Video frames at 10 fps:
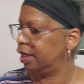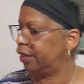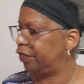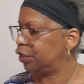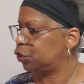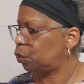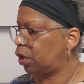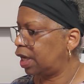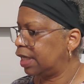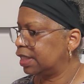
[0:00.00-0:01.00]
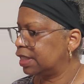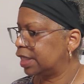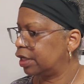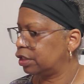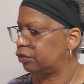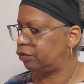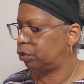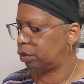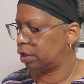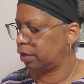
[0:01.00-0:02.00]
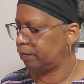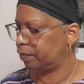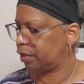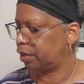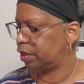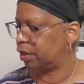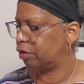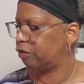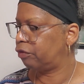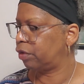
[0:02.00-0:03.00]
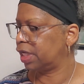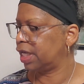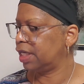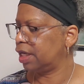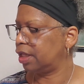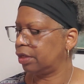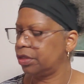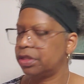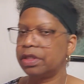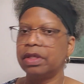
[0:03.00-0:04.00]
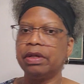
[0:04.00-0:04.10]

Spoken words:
This wine sells for $48.